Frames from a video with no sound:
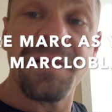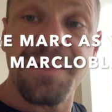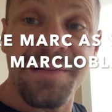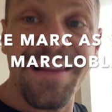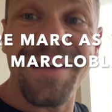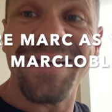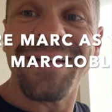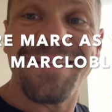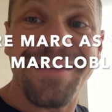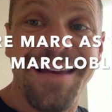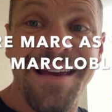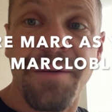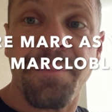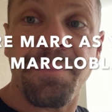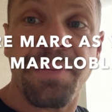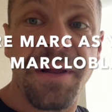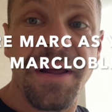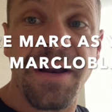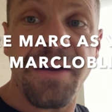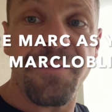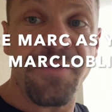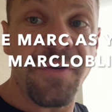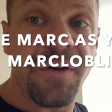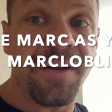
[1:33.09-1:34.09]
Leg day at
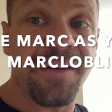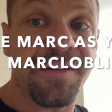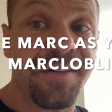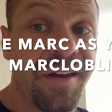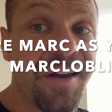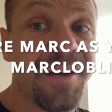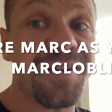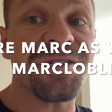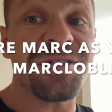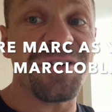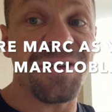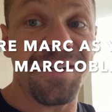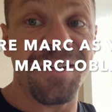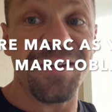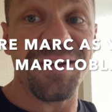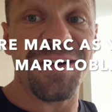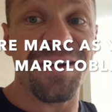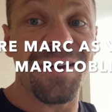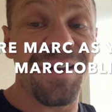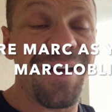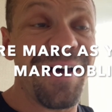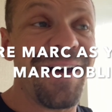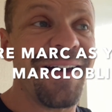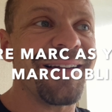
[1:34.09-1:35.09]
Planet Fitness, actually did
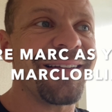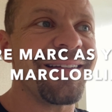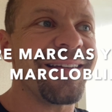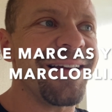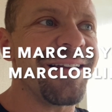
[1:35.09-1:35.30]
a lot.